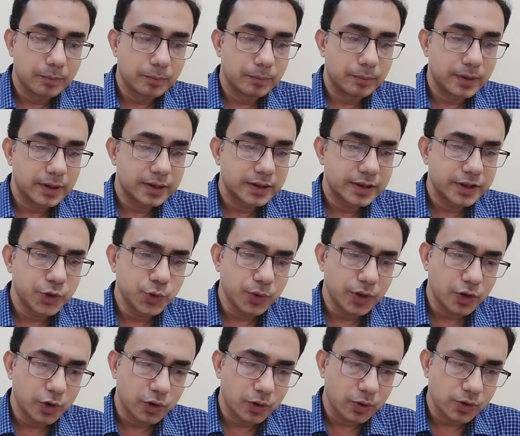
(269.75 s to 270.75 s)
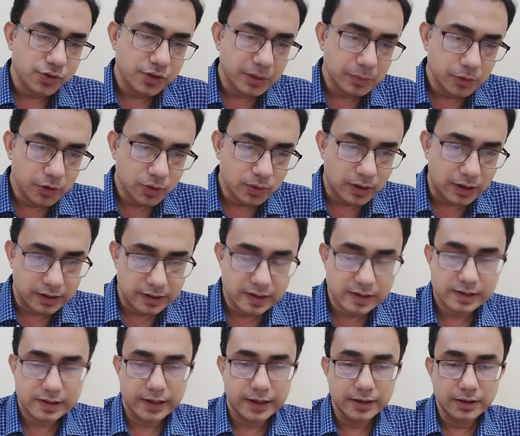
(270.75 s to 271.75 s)
but you are also able to
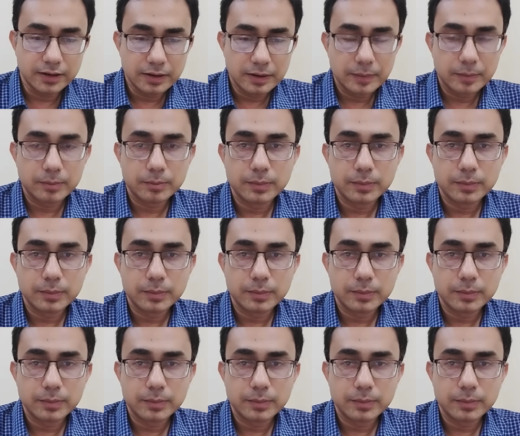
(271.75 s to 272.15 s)
understand.